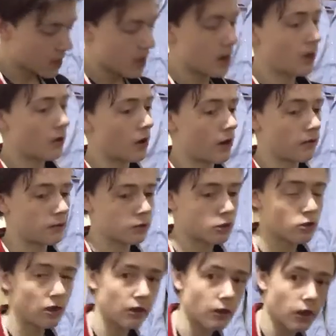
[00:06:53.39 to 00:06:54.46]
and not having to
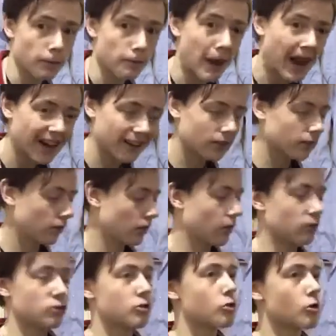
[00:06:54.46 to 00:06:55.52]
tread on the backs,
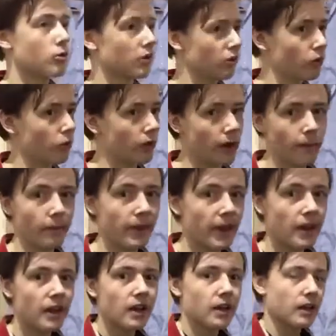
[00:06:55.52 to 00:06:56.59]
because you don't want to do that.
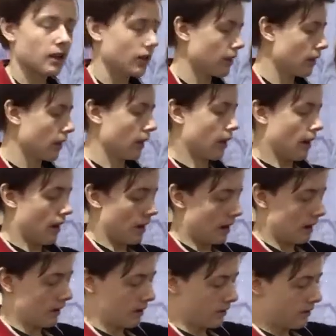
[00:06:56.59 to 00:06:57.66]

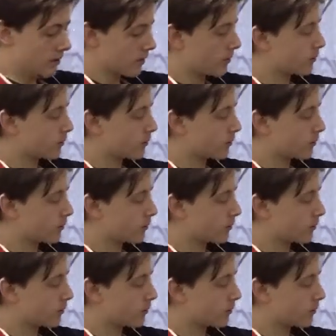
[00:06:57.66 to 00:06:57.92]
And